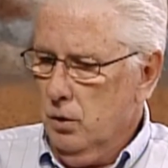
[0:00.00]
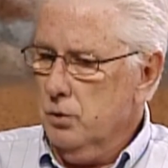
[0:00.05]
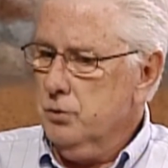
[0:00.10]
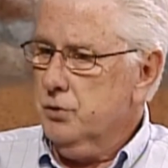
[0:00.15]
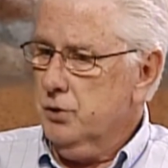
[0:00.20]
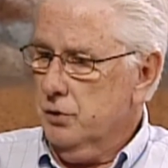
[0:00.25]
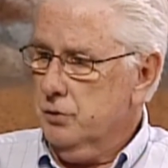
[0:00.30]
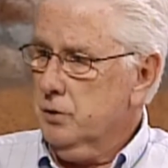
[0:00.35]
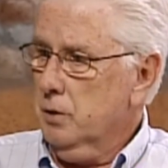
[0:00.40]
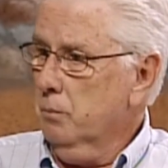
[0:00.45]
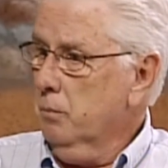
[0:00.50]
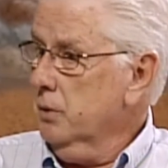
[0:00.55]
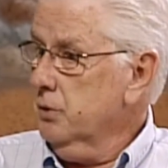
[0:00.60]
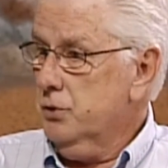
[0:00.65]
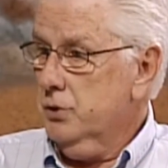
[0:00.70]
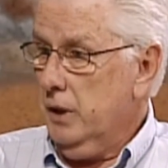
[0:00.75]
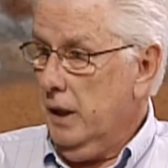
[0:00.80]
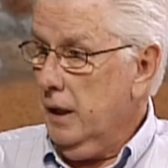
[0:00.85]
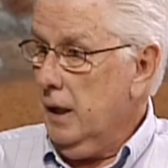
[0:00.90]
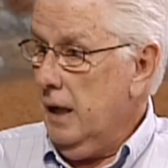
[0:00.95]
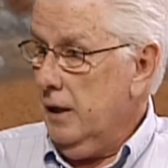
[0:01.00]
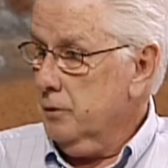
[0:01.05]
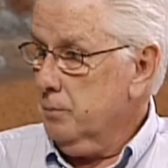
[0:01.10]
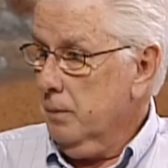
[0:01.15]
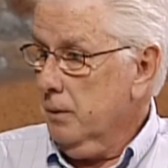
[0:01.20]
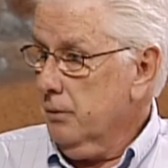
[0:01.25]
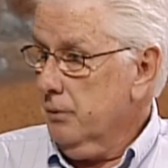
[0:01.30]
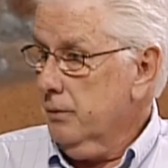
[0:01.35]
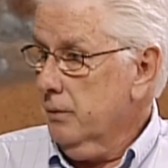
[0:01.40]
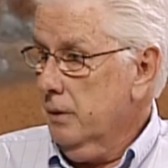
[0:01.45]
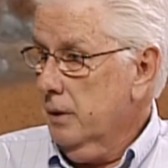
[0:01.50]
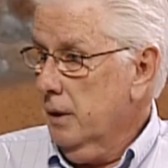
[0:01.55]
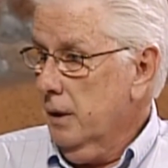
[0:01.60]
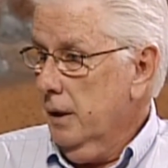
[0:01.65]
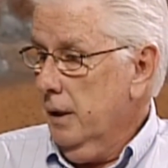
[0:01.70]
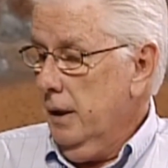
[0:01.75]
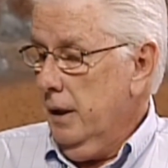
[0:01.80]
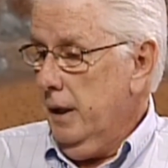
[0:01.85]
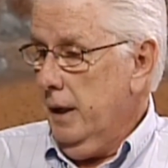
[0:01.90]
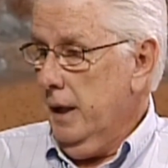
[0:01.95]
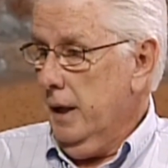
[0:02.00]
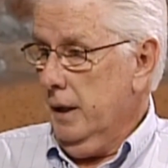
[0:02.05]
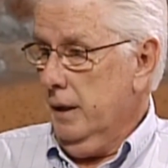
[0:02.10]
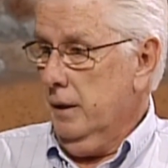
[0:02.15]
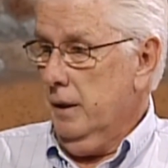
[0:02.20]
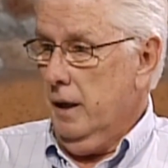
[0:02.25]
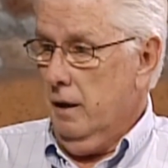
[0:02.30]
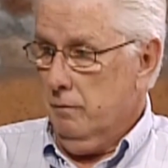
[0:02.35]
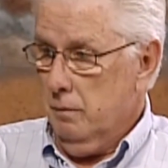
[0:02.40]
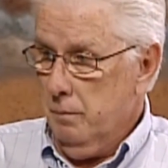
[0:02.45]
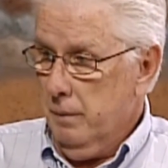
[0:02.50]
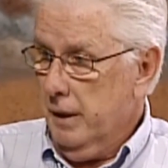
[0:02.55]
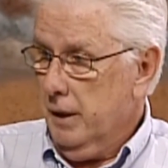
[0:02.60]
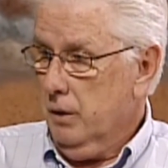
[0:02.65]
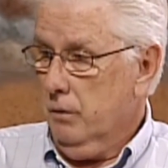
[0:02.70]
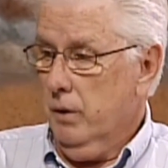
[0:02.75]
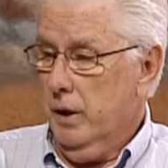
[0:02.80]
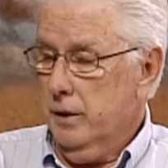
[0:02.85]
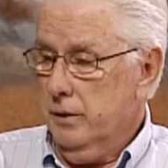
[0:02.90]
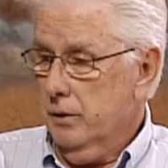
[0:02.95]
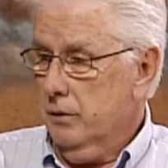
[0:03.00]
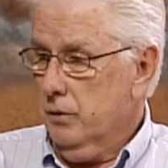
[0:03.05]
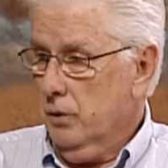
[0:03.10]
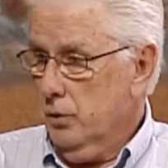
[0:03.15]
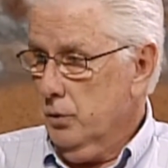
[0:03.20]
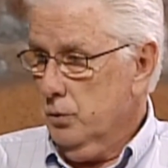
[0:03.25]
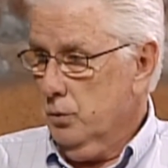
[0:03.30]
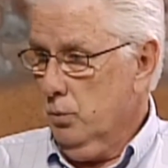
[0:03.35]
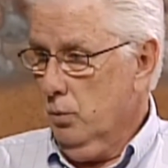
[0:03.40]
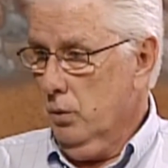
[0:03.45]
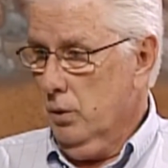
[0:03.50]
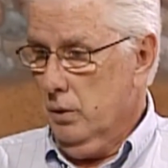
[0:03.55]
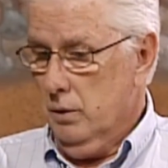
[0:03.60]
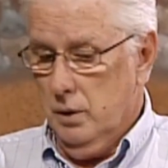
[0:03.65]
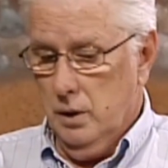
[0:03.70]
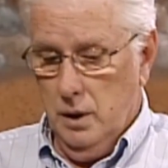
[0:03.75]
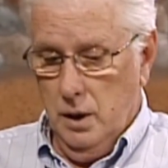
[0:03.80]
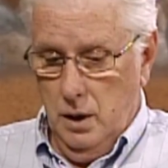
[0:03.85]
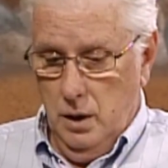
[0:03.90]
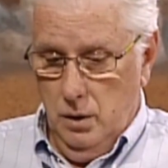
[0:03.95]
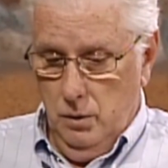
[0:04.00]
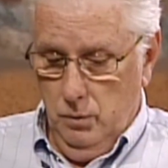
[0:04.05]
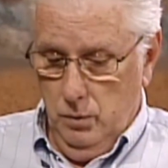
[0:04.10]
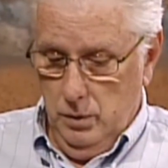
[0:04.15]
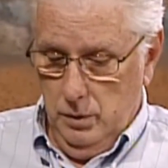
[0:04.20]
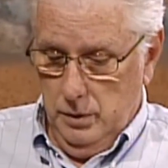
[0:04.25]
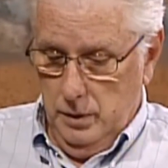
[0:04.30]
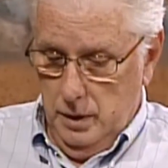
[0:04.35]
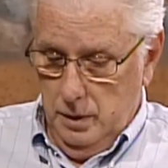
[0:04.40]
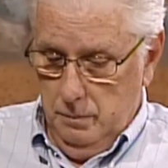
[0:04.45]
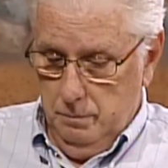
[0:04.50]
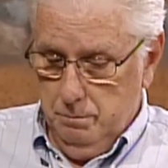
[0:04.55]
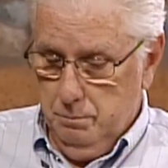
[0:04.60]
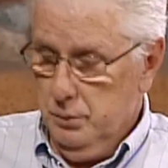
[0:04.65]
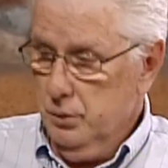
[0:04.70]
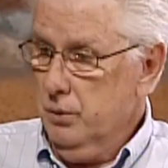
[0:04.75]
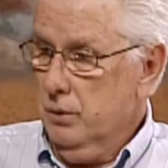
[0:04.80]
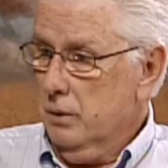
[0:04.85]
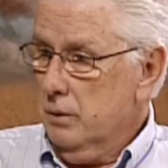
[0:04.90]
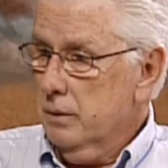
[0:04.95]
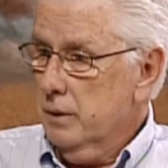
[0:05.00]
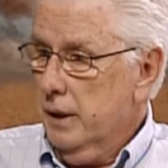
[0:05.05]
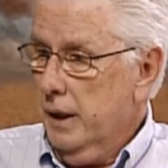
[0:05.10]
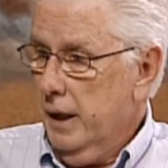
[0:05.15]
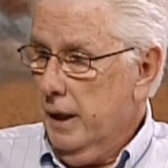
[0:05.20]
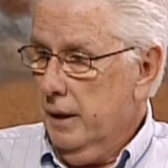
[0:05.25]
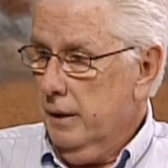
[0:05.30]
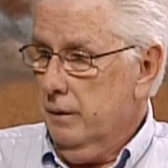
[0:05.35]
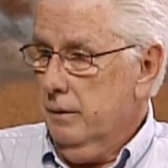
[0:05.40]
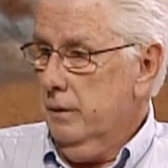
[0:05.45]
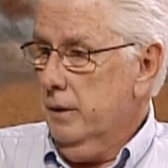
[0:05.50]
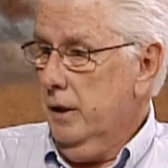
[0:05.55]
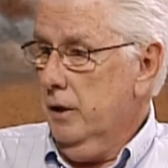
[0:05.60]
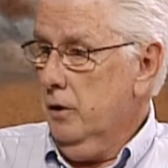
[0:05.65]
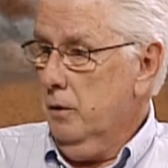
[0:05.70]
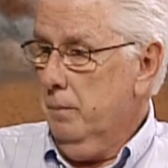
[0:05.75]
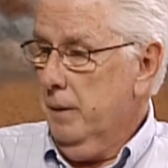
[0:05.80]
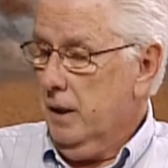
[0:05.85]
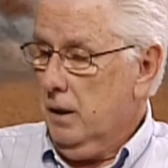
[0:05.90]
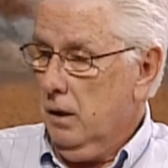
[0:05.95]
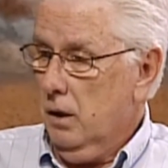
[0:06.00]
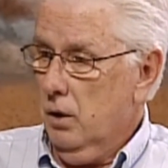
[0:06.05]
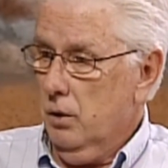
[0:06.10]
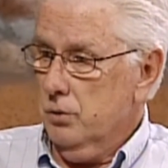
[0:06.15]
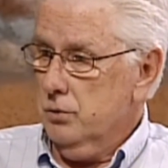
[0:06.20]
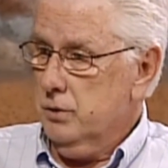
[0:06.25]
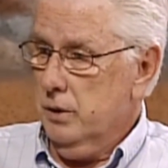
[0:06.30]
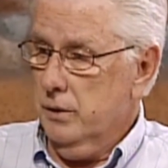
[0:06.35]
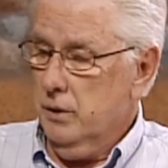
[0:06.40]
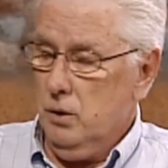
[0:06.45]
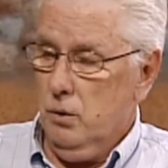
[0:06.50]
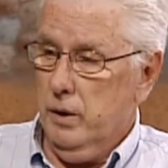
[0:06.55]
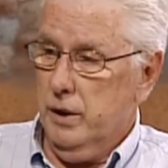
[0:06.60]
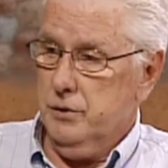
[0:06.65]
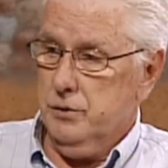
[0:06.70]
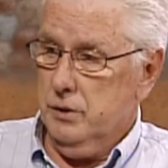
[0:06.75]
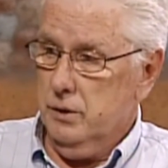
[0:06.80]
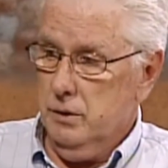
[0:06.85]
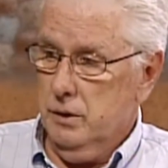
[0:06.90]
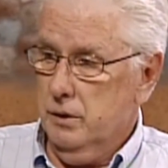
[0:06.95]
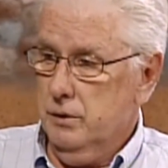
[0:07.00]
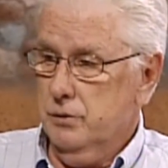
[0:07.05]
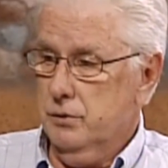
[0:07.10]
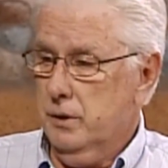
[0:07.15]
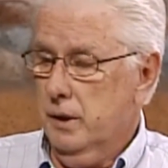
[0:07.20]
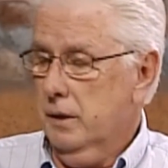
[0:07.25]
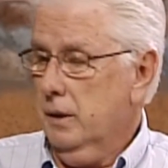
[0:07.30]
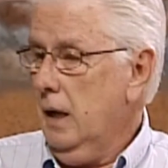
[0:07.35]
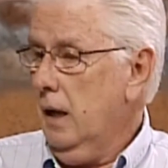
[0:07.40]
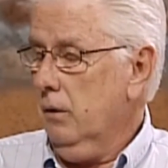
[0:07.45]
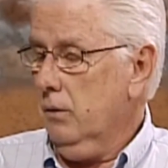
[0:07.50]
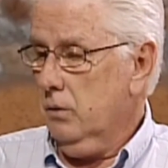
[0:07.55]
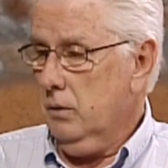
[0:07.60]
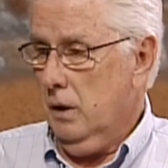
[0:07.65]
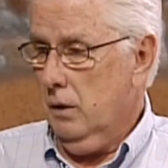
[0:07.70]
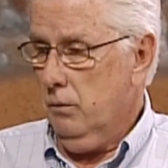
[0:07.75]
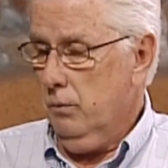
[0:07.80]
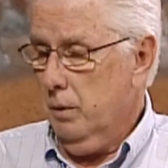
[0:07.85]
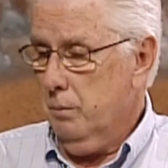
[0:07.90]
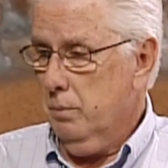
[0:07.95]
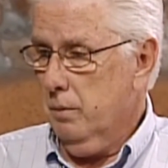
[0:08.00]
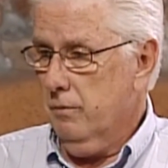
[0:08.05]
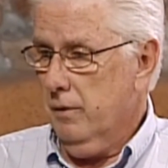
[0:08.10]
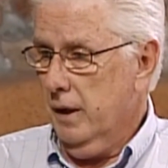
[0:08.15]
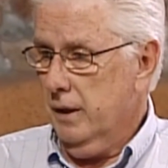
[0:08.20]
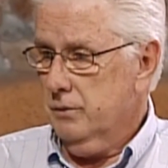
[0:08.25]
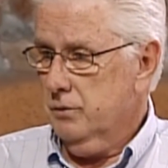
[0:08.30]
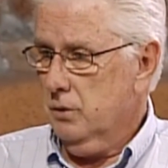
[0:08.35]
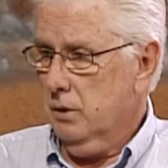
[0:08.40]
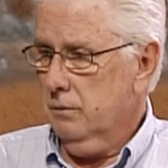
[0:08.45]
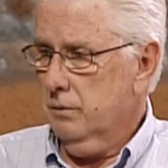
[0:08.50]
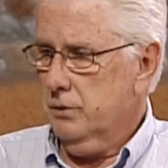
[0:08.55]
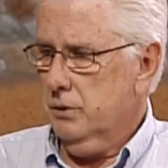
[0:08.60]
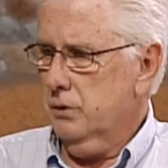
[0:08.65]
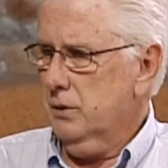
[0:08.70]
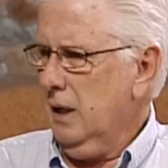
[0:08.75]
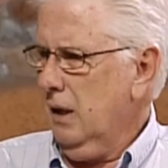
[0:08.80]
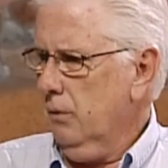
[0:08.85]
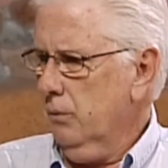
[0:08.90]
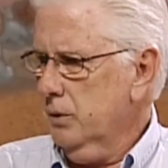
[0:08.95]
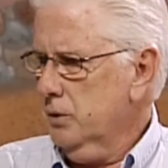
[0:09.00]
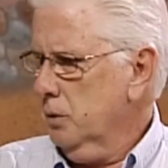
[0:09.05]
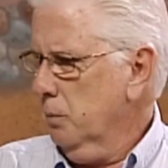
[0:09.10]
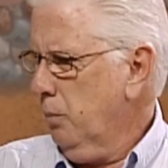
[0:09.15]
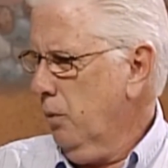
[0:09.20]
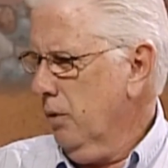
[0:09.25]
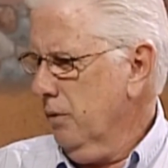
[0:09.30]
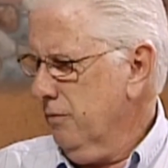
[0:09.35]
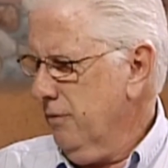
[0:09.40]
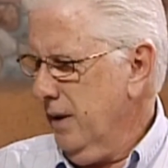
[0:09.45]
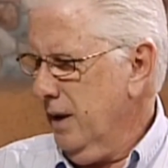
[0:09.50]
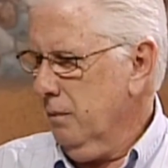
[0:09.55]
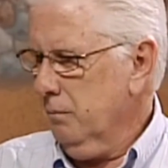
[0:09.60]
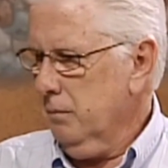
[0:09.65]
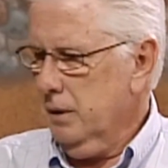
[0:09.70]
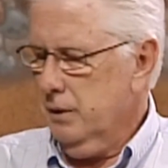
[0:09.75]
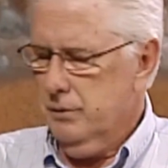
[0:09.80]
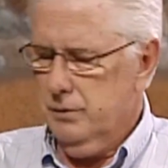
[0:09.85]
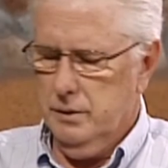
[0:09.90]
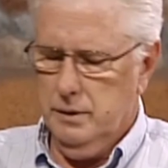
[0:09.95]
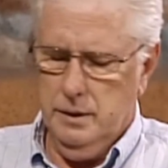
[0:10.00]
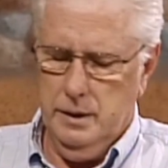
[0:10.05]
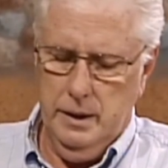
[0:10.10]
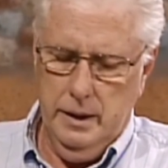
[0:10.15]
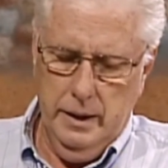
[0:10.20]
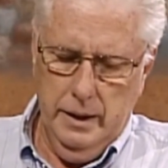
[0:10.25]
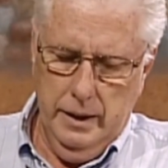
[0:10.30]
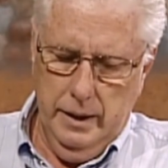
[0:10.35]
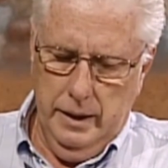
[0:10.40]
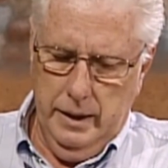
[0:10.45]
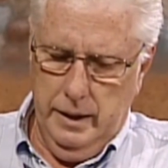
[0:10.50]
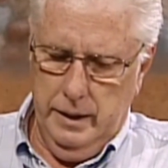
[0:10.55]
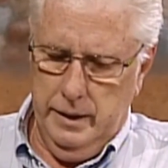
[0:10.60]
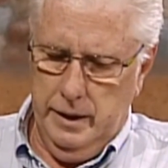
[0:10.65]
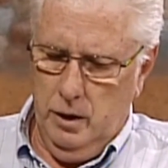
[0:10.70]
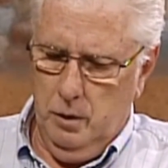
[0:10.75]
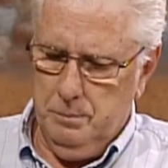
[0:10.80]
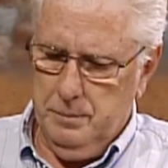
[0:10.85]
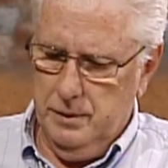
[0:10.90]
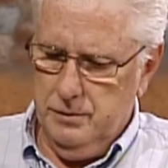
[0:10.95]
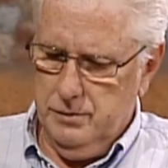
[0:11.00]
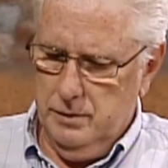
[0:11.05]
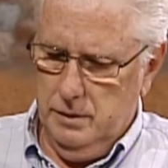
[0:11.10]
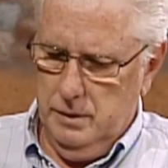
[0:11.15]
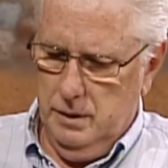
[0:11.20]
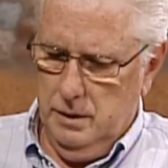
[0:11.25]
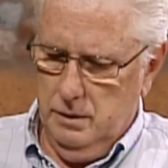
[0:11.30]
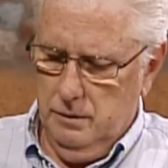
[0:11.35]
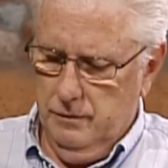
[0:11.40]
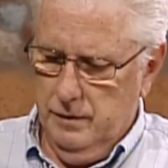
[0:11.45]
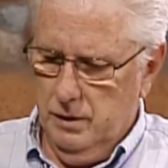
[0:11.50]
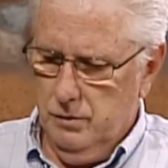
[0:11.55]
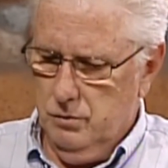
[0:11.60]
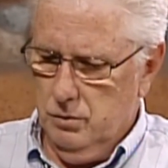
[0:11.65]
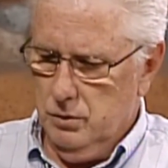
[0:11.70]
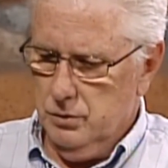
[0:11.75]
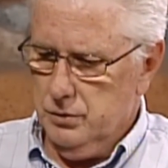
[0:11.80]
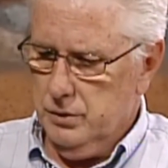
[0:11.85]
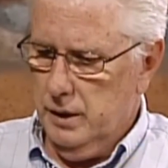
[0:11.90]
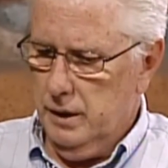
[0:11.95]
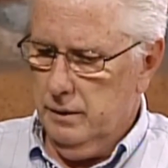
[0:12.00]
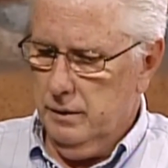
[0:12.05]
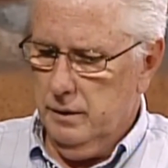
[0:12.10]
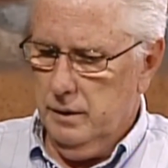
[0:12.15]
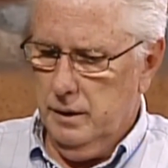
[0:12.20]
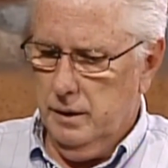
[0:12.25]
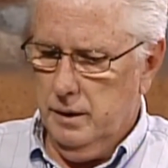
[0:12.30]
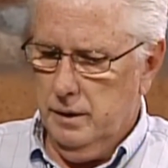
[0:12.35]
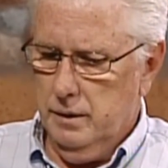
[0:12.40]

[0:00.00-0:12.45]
old system was state hospitals, and everybody agreed that those were brutal and needed to be closed. And the question is, then how do we provide services? How do we support families and help these individuals? And